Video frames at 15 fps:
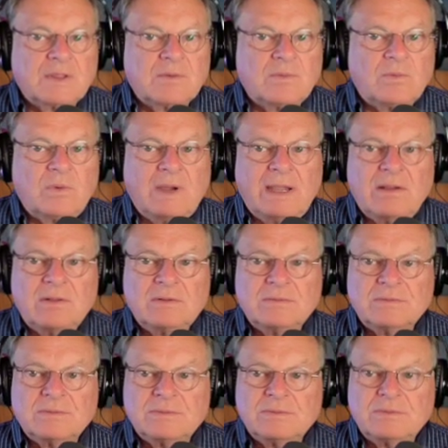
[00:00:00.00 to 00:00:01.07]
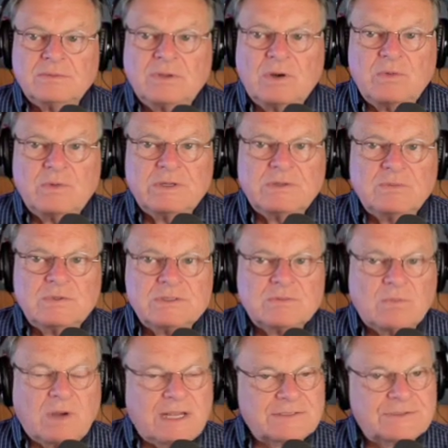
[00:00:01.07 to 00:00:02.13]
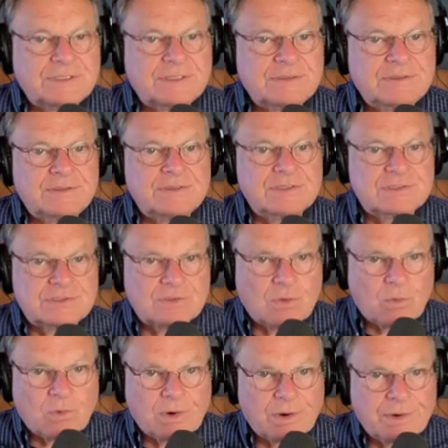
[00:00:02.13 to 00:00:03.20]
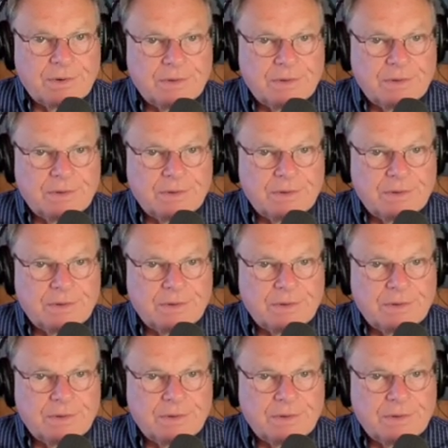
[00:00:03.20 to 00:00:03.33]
while No one was watching the store.